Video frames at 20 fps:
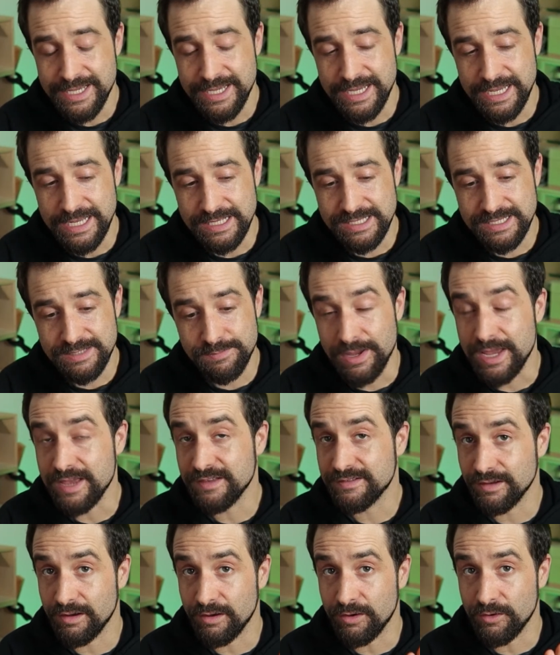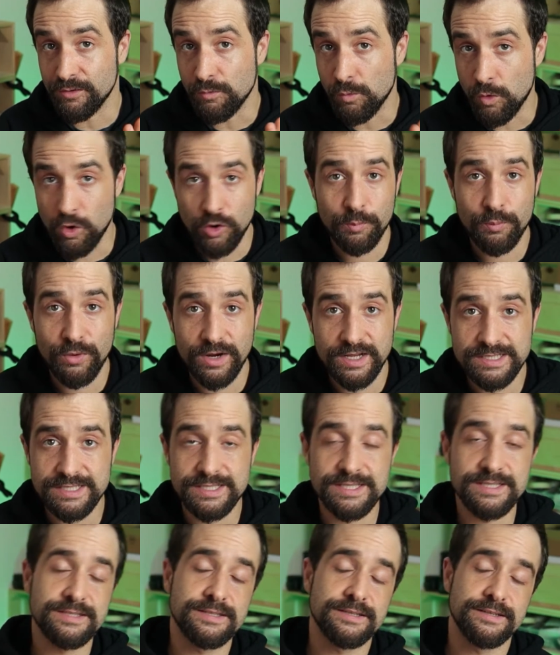It's based on
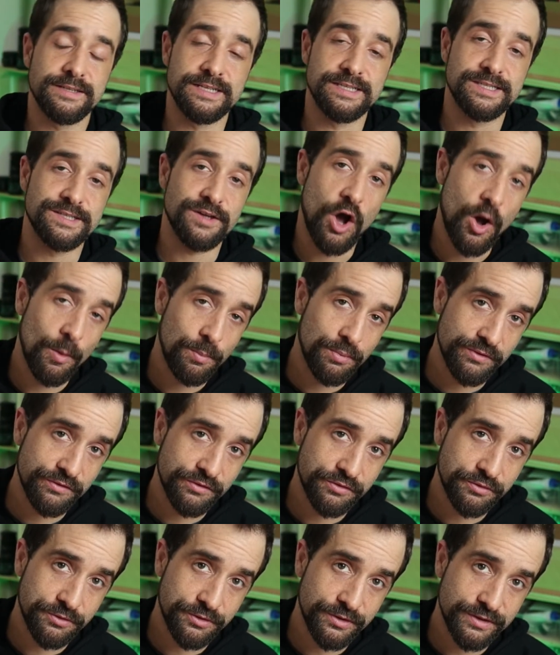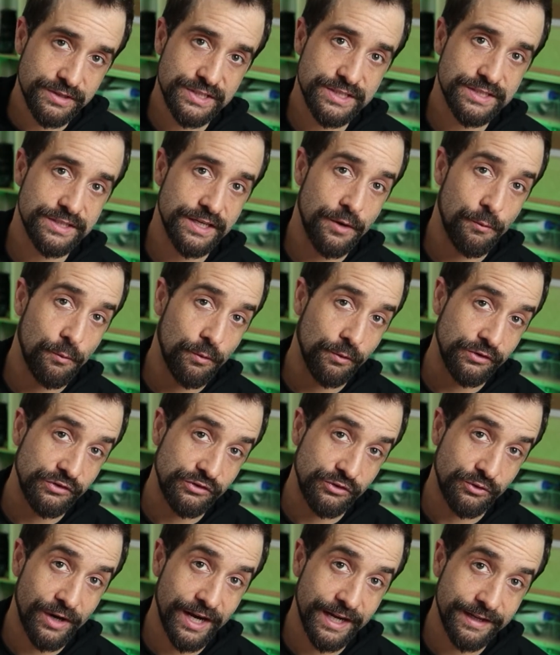WordPress, it's open source, it works
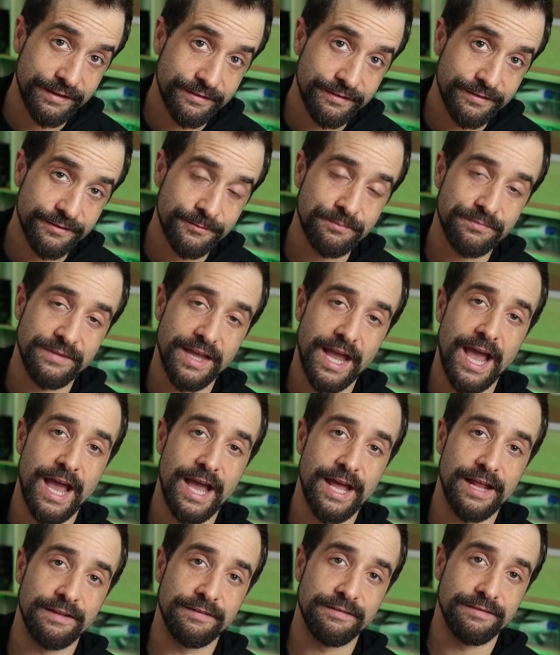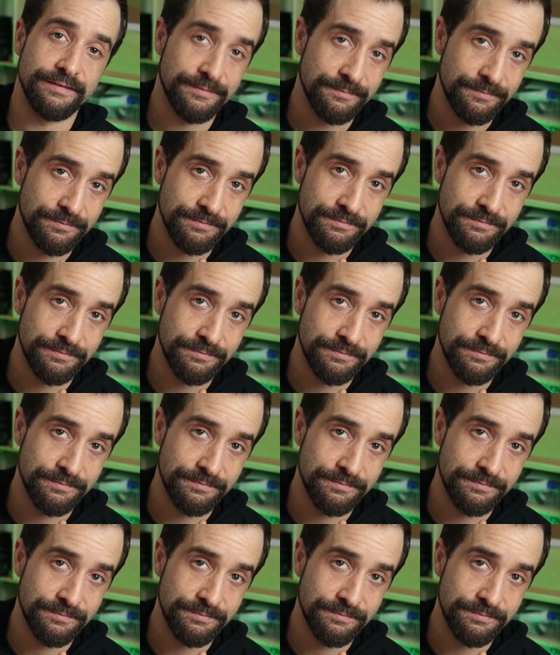great, and